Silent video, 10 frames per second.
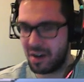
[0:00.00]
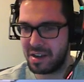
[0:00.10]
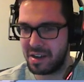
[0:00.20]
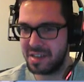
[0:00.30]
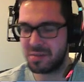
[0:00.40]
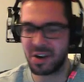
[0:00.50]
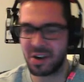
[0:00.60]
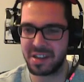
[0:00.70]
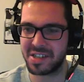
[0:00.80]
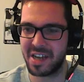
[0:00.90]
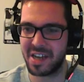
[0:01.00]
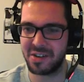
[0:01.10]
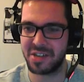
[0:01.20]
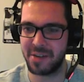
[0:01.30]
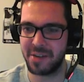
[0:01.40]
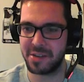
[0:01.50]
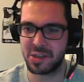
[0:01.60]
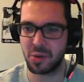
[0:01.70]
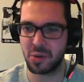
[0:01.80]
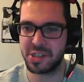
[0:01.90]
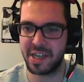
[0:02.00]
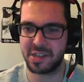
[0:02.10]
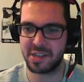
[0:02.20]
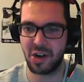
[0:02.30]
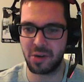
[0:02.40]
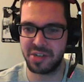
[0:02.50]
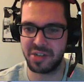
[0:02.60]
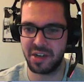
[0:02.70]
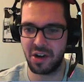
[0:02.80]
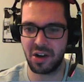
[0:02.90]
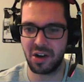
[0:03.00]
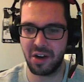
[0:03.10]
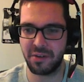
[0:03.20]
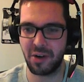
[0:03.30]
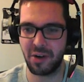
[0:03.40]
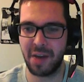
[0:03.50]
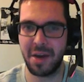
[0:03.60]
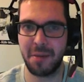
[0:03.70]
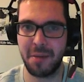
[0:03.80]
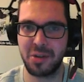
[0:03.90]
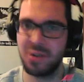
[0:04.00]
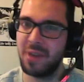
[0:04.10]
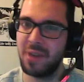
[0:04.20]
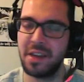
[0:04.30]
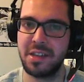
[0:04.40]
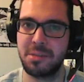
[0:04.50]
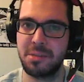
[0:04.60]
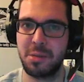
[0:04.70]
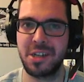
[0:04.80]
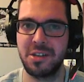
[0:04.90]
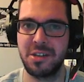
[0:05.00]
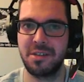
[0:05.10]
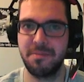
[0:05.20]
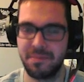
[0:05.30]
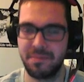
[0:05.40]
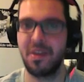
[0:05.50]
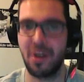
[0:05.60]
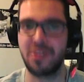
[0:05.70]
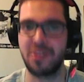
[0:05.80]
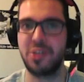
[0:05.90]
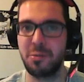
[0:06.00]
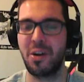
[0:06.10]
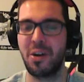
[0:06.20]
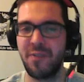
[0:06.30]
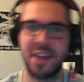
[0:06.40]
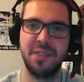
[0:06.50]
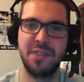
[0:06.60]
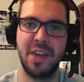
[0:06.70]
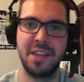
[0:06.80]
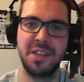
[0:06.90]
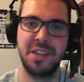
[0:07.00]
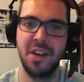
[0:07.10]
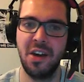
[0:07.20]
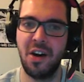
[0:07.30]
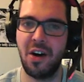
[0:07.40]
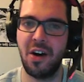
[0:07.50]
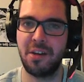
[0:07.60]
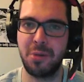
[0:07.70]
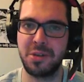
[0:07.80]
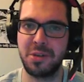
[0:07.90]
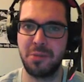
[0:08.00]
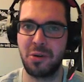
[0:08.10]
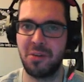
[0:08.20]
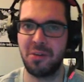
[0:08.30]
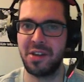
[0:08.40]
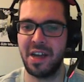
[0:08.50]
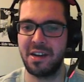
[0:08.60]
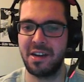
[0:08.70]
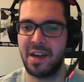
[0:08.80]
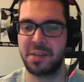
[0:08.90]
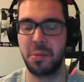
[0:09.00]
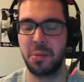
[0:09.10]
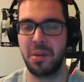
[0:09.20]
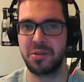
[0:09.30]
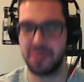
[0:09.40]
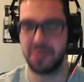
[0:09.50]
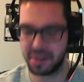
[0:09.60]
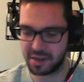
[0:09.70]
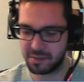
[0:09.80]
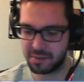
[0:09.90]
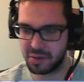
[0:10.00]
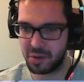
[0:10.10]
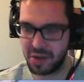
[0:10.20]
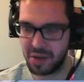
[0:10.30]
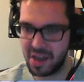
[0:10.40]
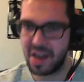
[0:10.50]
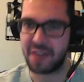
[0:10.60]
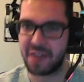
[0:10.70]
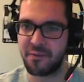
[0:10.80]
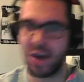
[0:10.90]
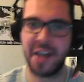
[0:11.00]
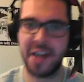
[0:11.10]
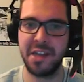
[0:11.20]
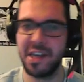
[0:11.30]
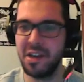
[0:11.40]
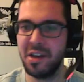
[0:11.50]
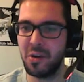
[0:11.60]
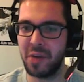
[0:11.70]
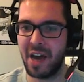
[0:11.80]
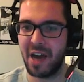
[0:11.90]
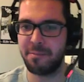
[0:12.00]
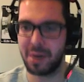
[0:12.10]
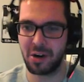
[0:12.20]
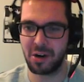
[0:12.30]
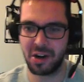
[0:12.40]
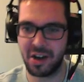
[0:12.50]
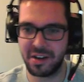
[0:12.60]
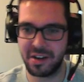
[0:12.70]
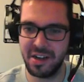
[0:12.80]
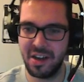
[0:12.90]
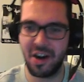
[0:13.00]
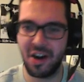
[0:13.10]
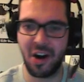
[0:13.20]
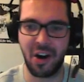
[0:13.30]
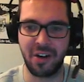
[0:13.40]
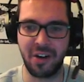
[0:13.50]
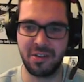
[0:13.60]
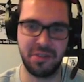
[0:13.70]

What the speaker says: he's rocking the standard set with the Swords Dance, Aqua Jet, Knockoff, and Crab Hammer. So if I can get some special or super effective hits on opposing Pokemon, that Expert Belt's really going to come through. And finally, we have Baragon, our